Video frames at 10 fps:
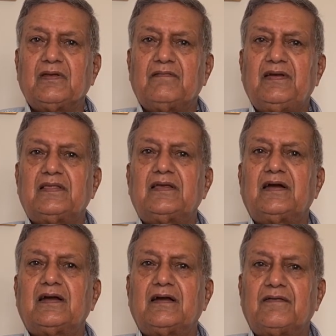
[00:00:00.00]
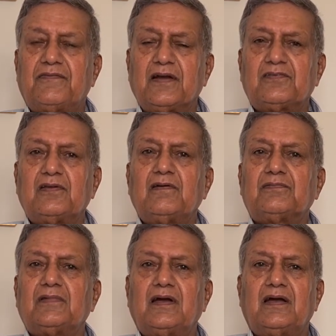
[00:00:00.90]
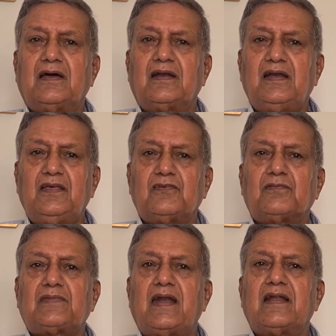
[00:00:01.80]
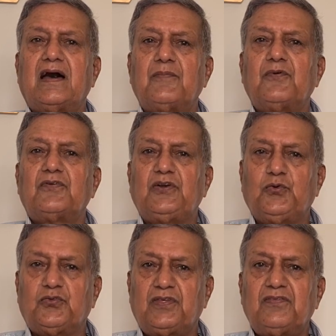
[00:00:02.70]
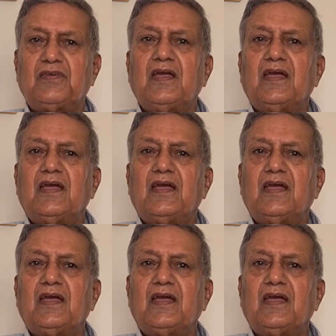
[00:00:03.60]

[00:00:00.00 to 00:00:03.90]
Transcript: where the function of release of thyroid hormone reduces